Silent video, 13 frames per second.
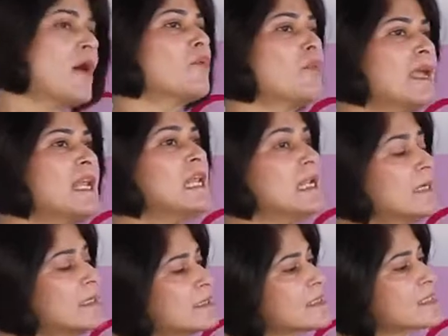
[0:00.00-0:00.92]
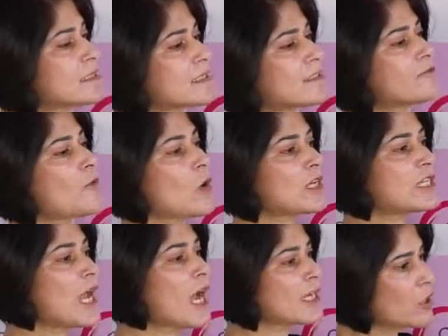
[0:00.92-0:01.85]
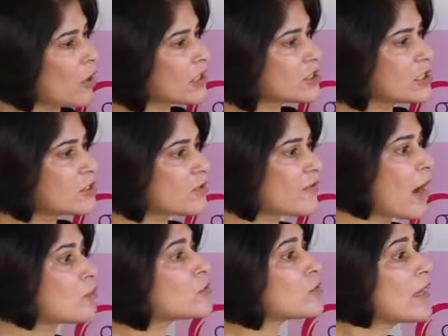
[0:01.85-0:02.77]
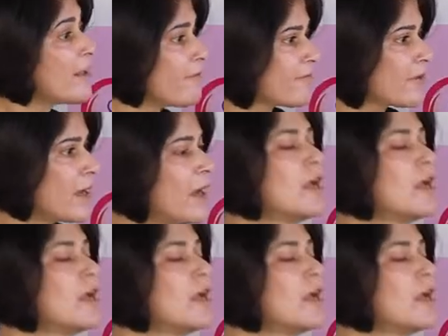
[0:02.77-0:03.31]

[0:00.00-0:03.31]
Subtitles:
We learn certain faulty ideologies of how to live.